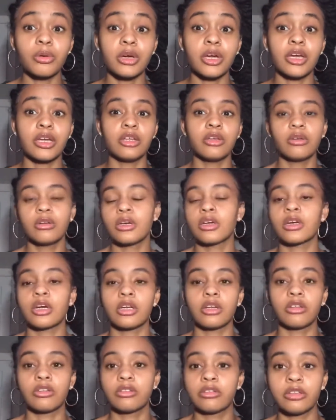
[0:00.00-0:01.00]
and you can
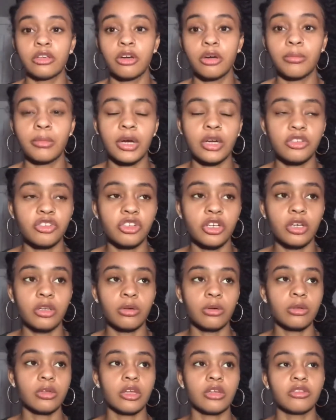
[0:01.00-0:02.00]
kind of see on my
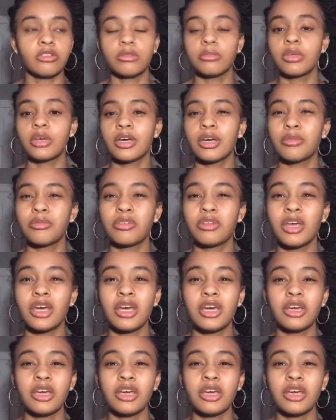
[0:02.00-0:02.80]
channel that sometimes